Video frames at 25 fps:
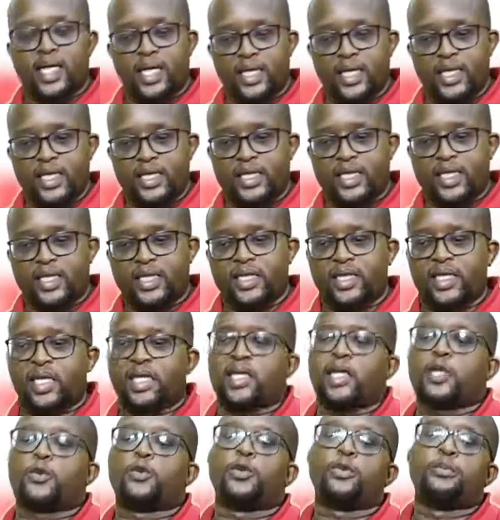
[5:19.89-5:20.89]
analgesia
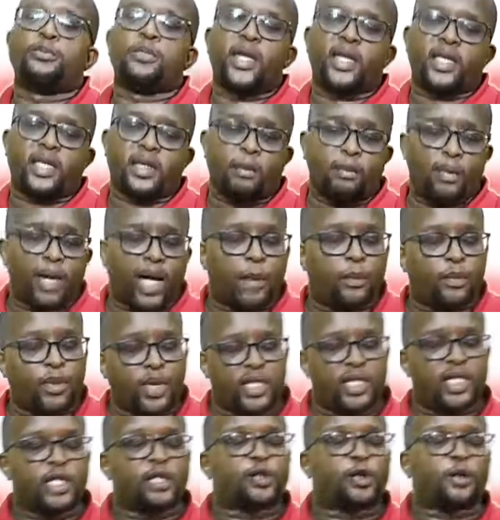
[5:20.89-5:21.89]
that will make the blood
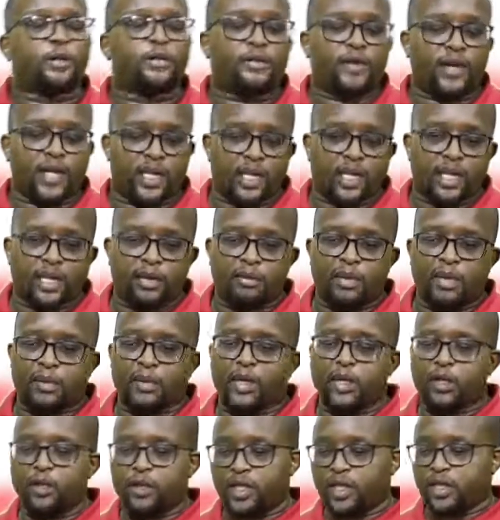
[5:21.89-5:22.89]
pressure drop further. Remember,
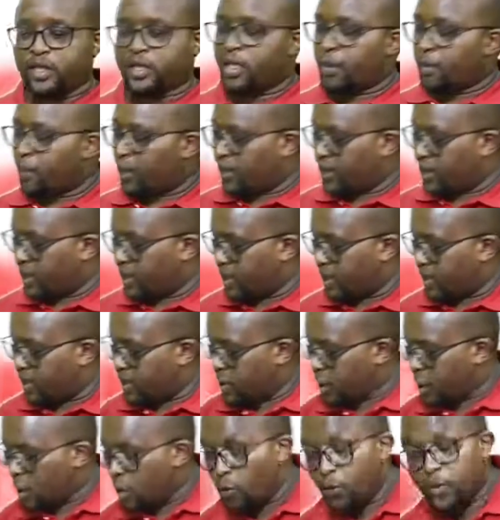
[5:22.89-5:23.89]
the main thing is
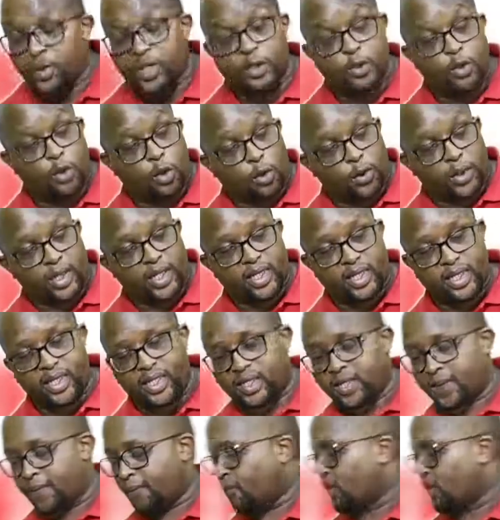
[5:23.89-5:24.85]
we need to correct this.